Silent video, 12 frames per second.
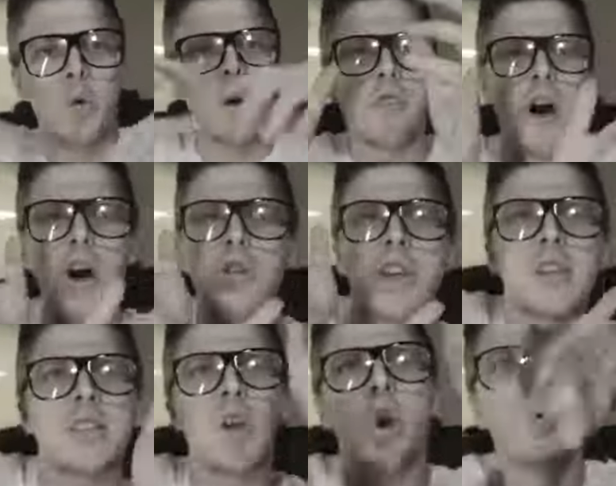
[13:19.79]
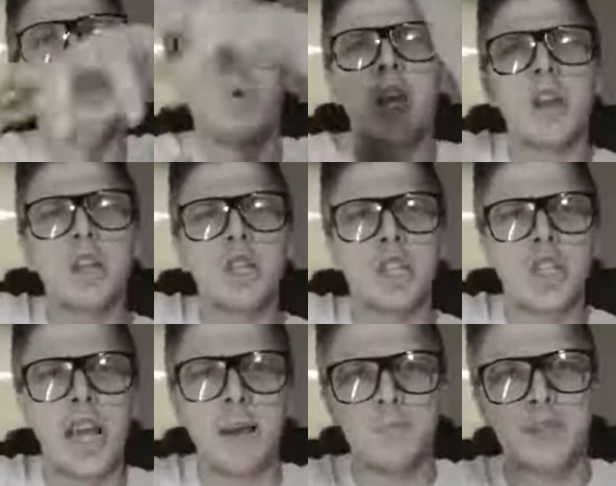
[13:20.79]
with all these weird
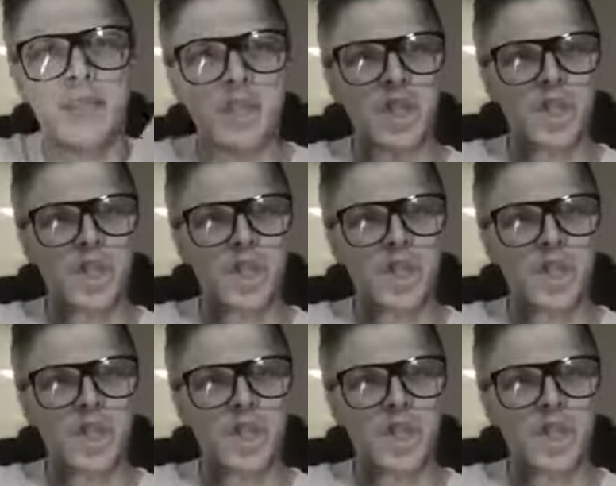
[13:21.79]
shapes and